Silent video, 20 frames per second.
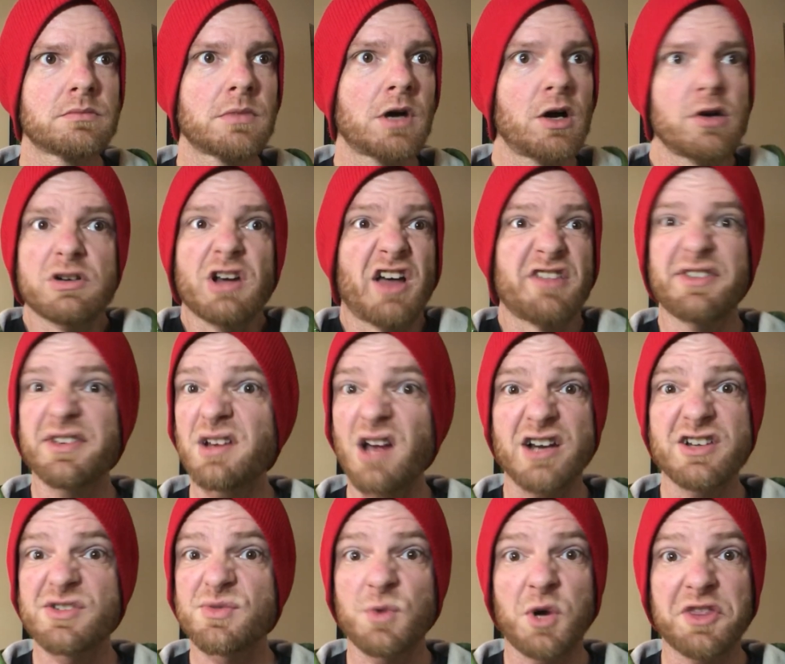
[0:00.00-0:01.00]
Oh, nothing.
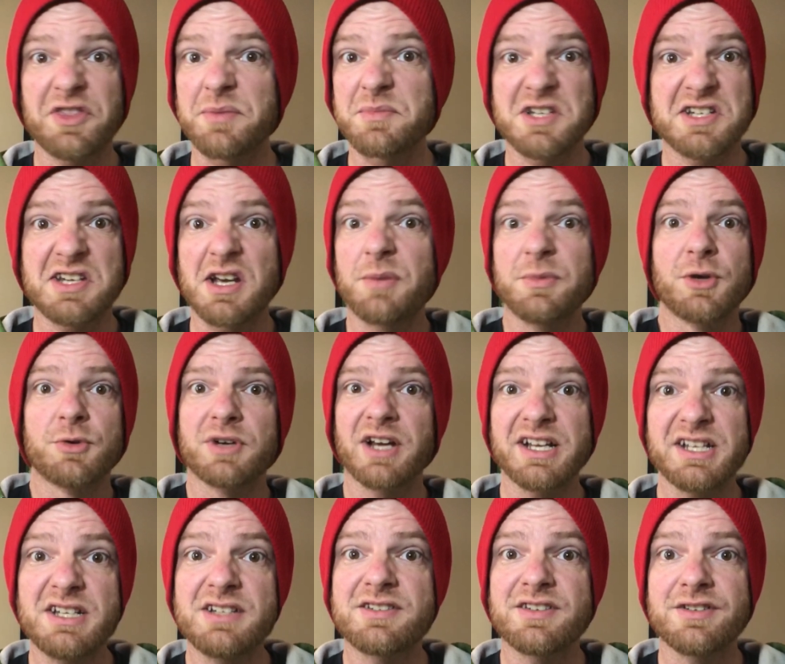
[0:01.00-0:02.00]
I just want them to tell me what
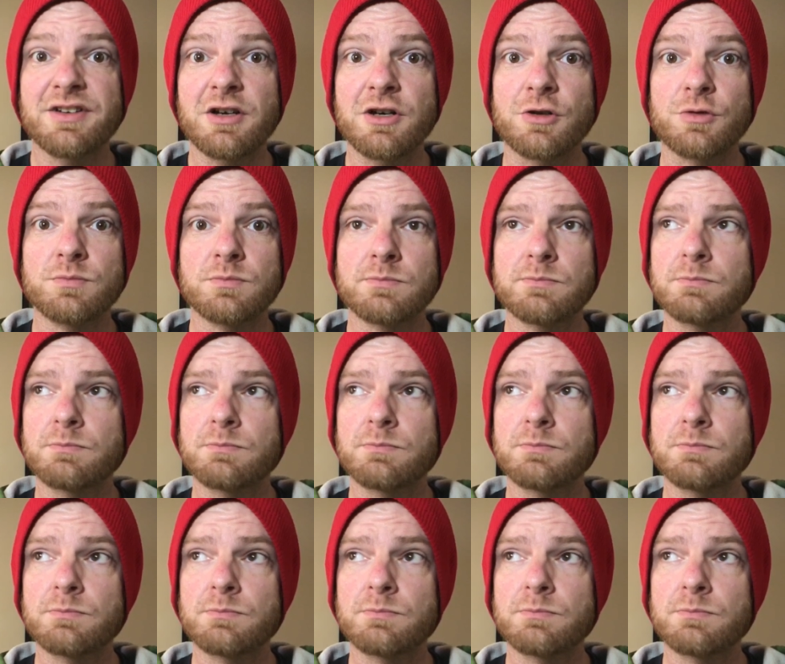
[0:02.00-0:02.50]
I need to know.